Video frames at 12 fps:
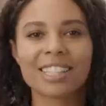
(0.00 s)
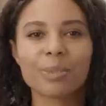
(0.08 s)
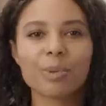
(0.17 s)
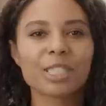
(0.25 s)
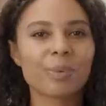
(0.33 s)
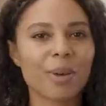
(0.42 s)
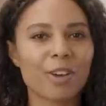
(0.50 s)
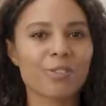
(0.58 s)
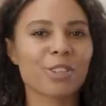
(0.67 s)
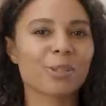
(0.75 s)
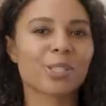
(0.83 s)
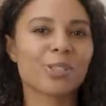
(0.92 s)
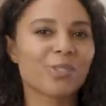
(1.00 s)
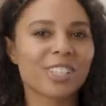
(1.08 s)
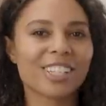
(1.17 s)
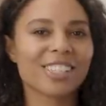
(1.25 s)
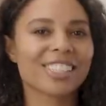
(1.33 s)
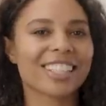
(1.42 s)
This works well for those
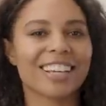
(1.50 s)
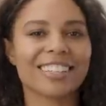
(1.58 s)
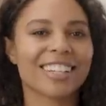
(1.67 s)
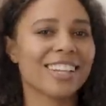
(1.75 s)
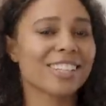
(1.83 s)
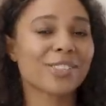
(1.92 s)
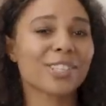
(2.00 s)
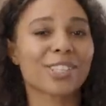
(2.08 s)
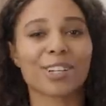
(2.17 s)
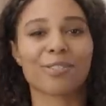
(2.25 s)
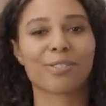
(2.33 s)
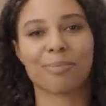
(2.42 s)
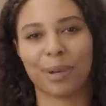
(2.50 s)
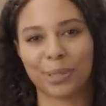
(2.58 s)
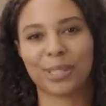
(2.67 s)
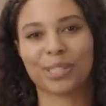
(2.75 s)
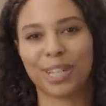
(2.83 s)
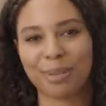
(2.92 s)
souvenirs that tend to return from
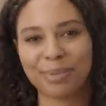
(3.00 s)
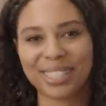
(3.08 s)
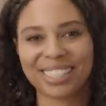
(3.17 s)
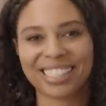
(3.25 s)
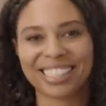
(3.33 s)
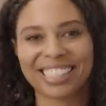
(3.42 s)
most trips.